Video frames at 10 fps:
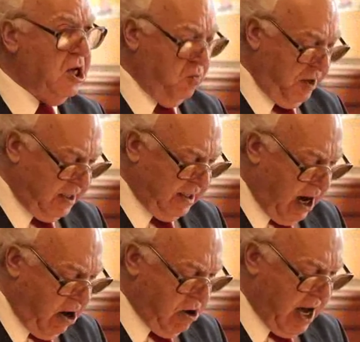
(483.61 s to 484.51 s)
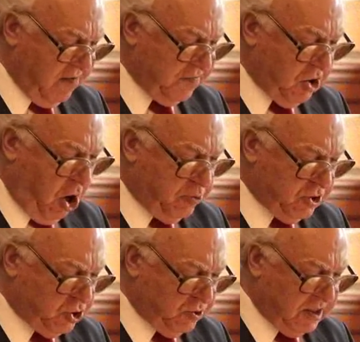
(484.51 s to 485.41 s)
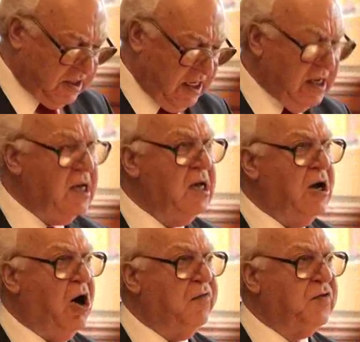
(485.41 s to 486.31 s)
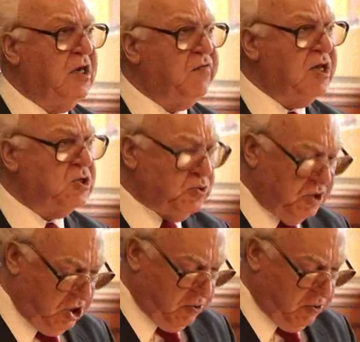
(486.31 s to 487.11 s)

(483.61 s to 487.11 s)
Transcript: we now have the opportunity of giving to the